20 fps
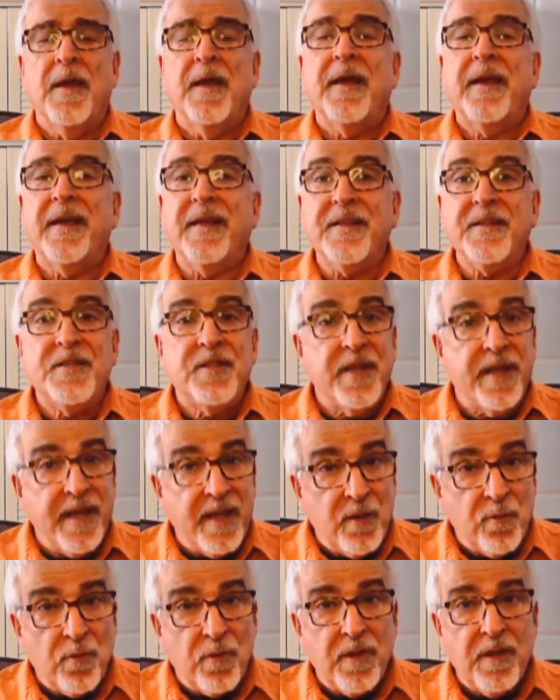
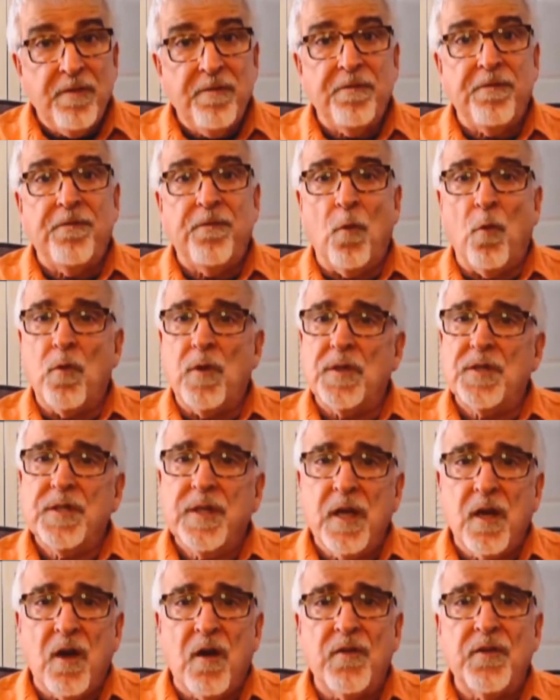Continually
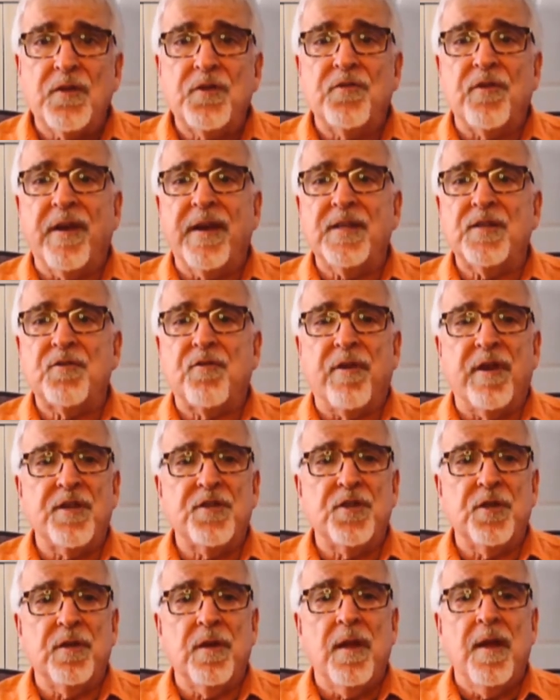focusing on the
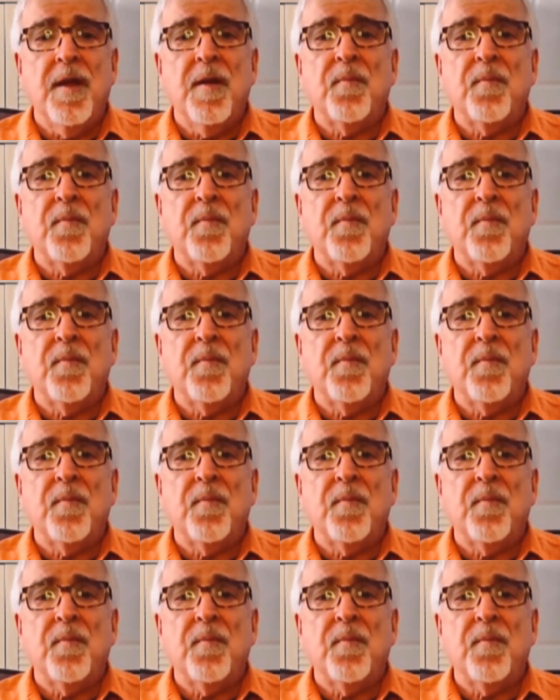transgression,